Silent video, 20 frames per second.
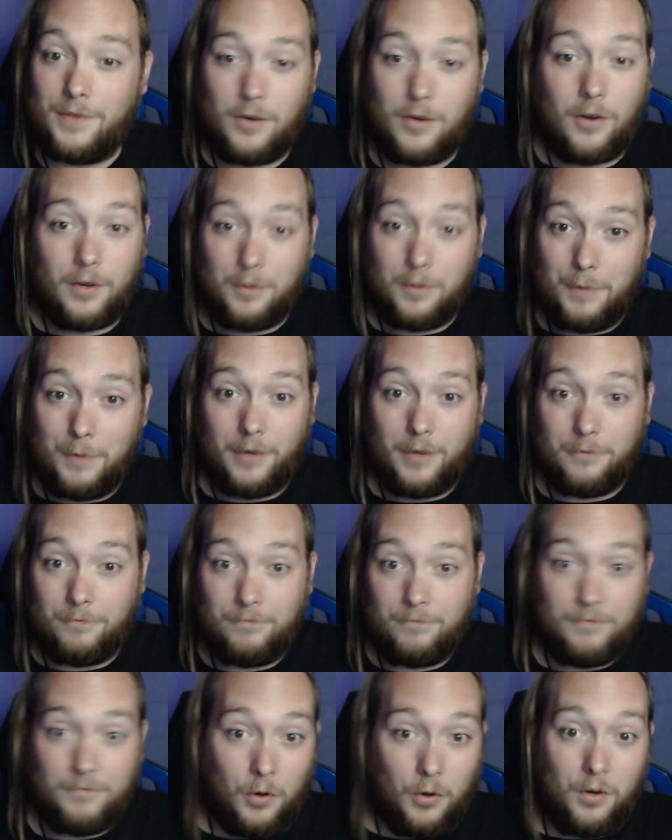Talking about
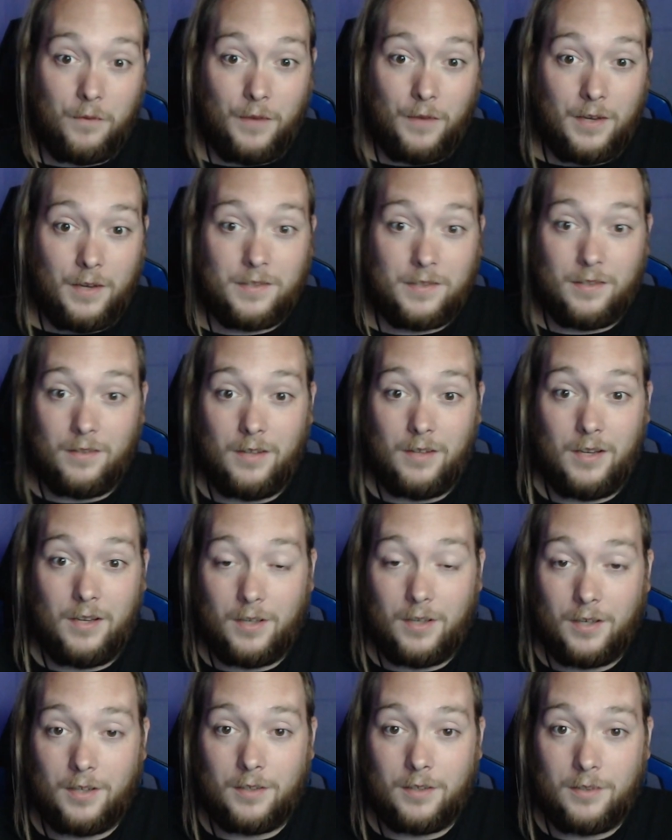current events in
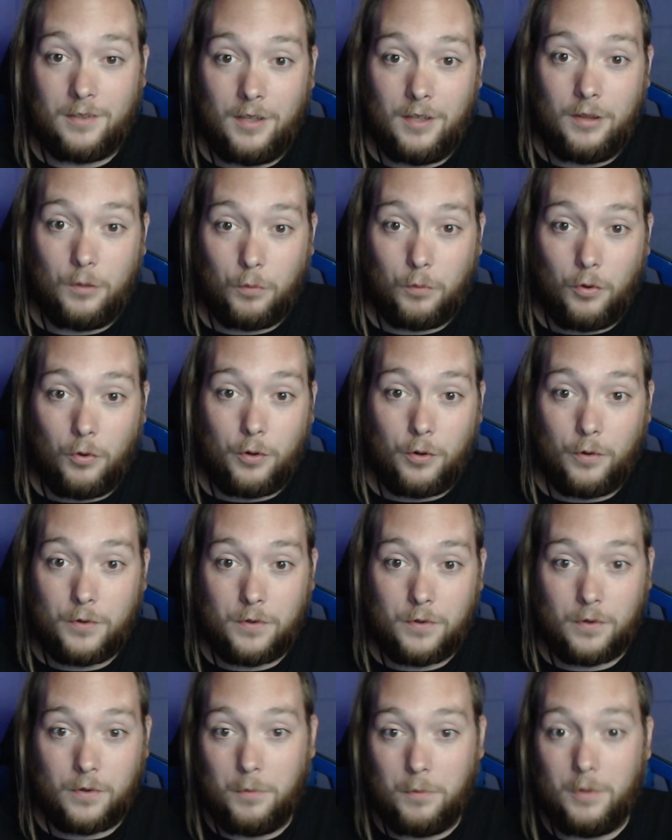the roller
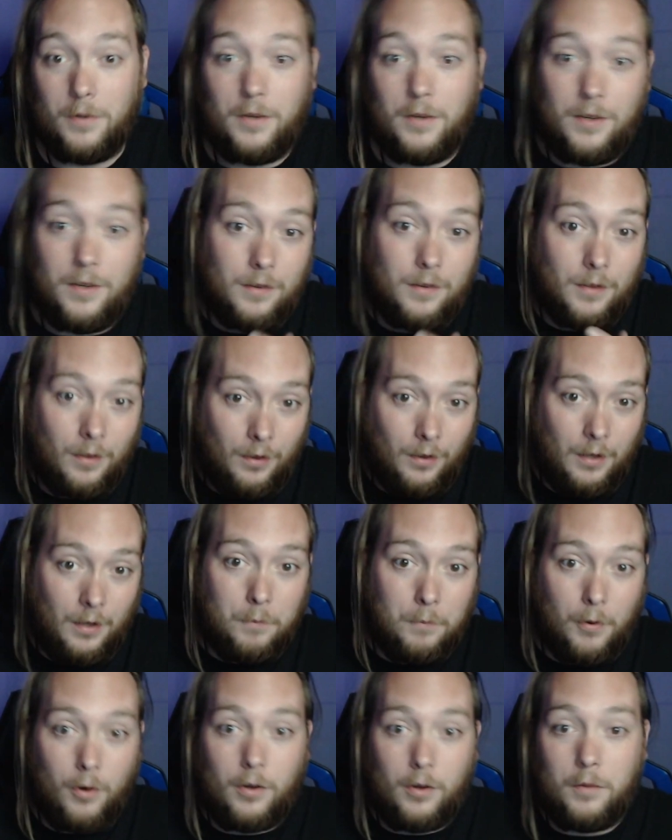coaster community and the theme
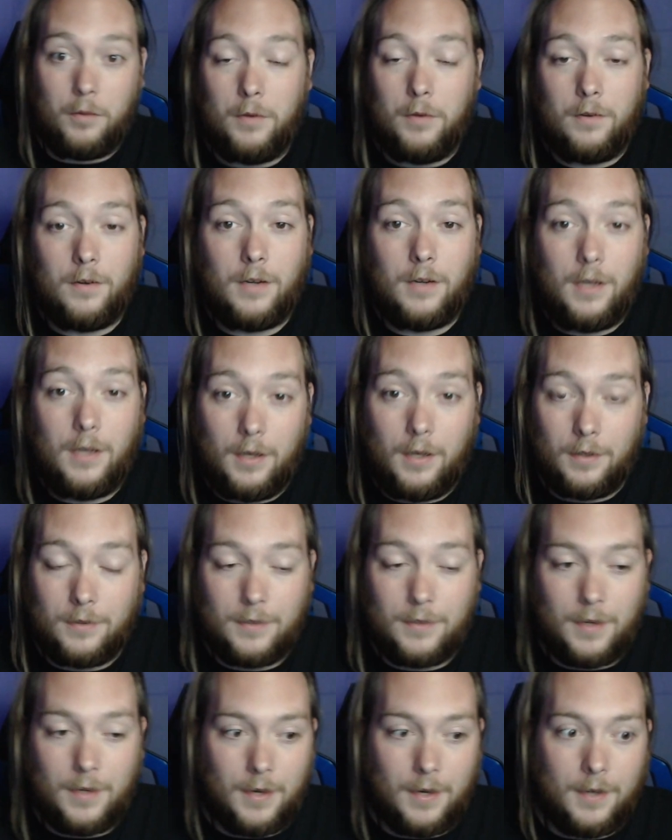park community,
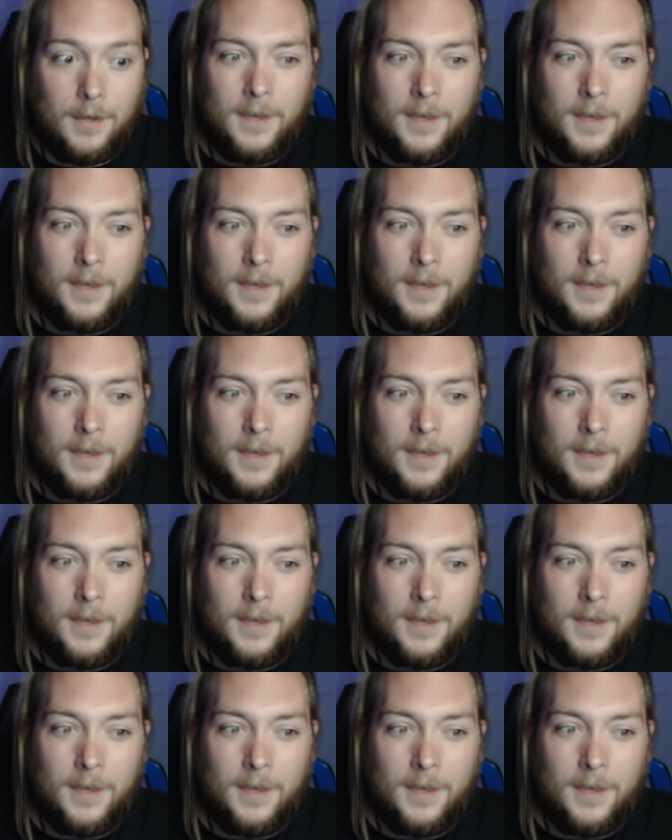and I